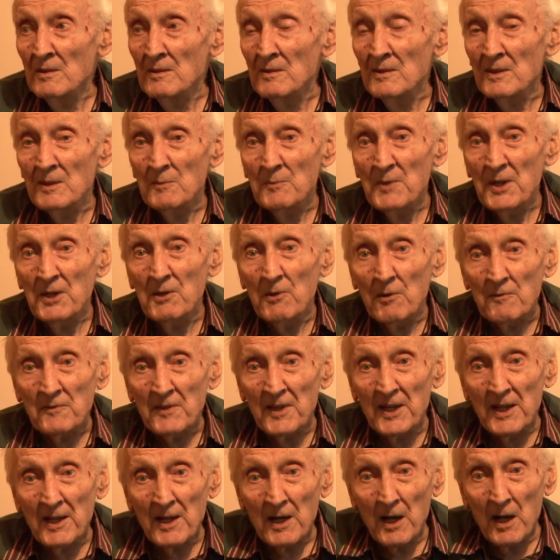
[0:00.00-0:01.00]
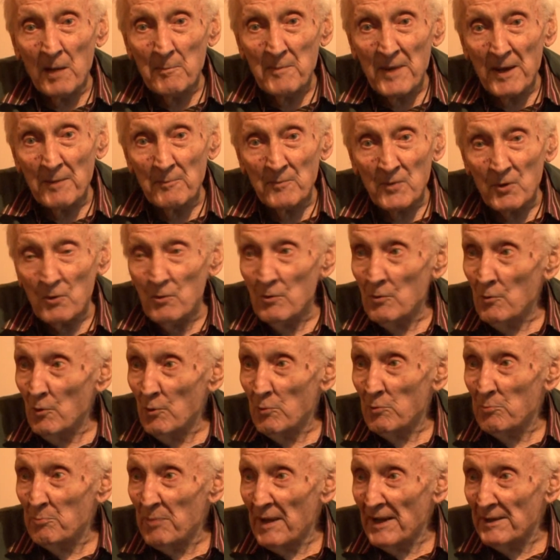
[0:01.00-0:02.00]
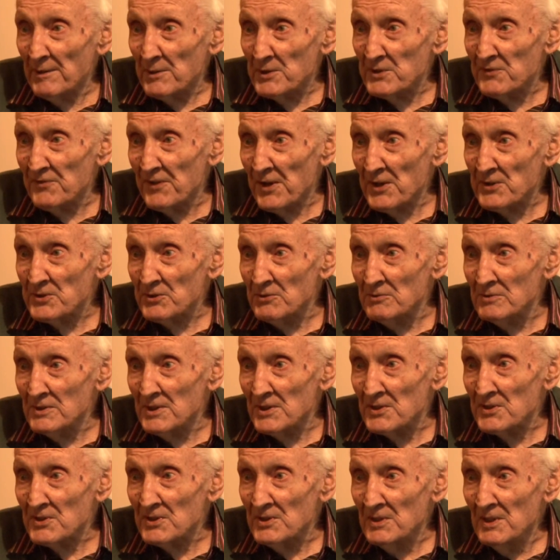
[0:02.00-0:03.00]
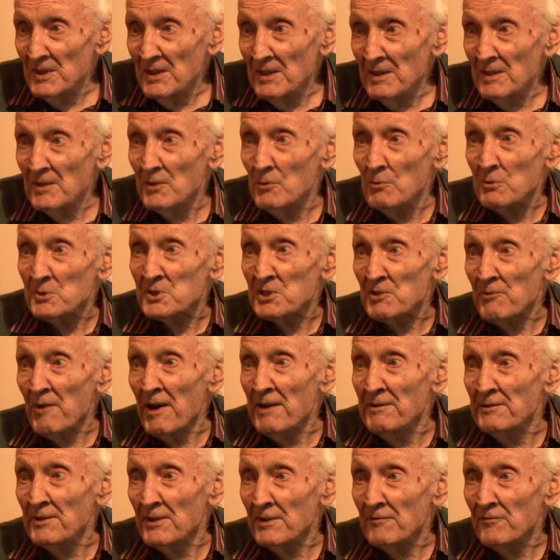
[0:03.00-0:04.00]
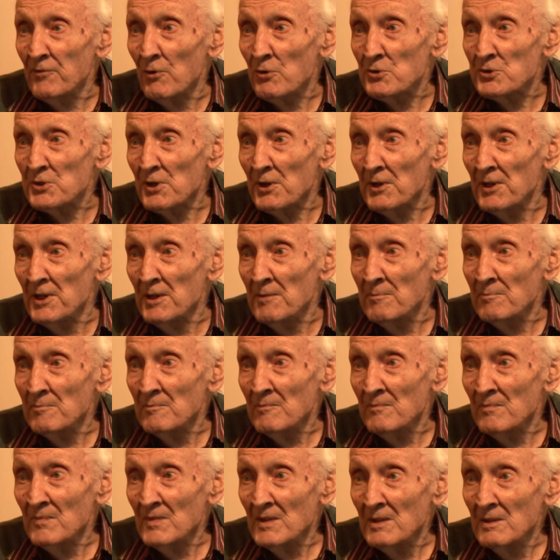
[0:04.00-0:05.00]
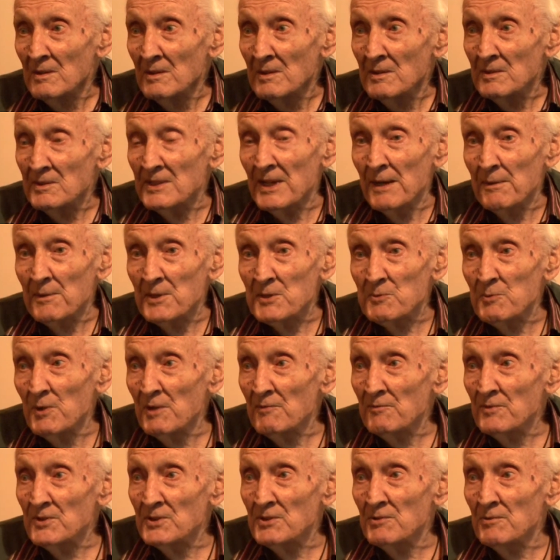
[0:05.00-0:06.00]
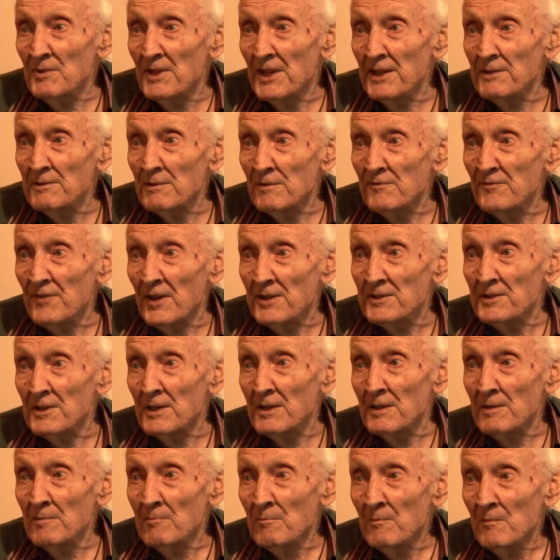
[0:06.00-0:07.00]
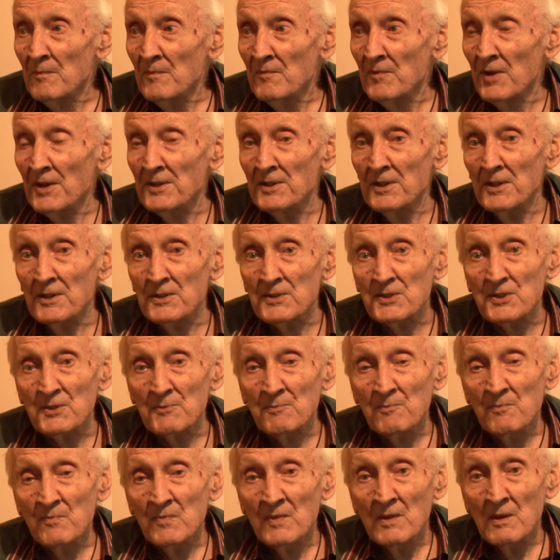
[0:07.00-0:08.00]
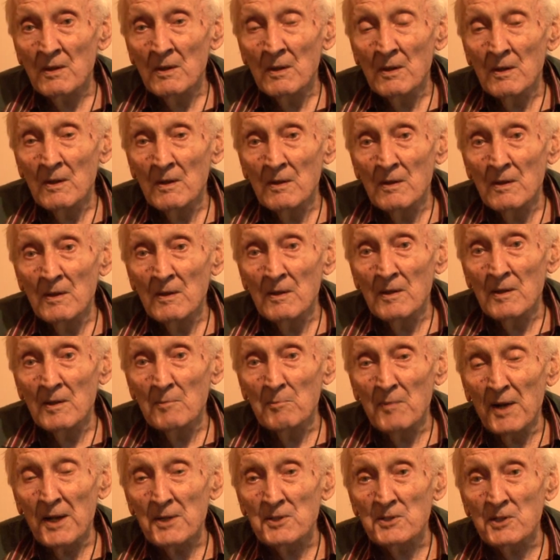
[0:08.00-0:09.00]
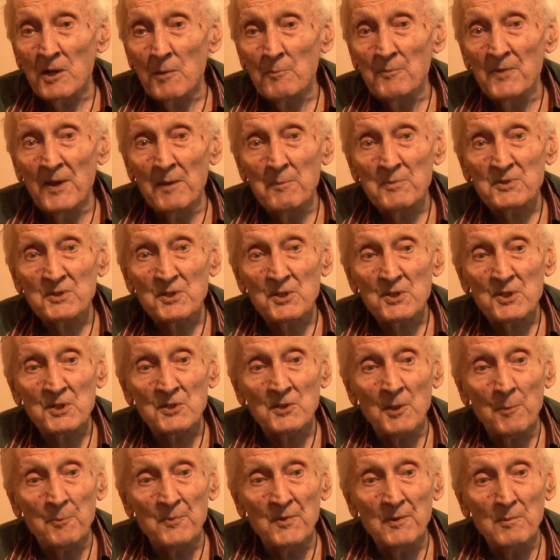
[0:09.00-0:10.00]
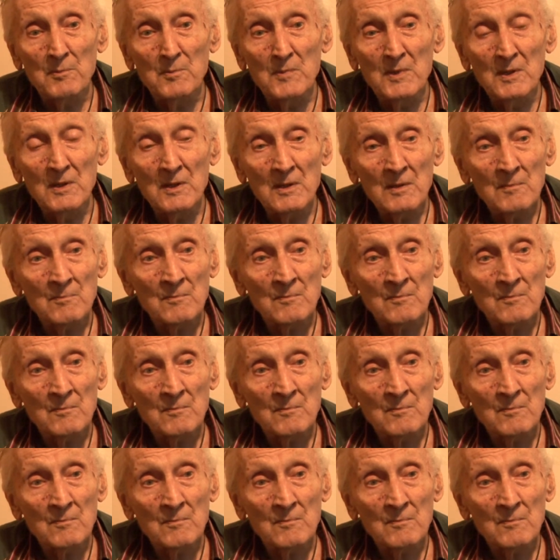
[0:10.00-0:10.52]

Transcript: And we got there, our men with all bayonets fixed, all this, and they all surrendered, fortunately. Italians weren't too keen on fighting us. And my job then was to stop them, the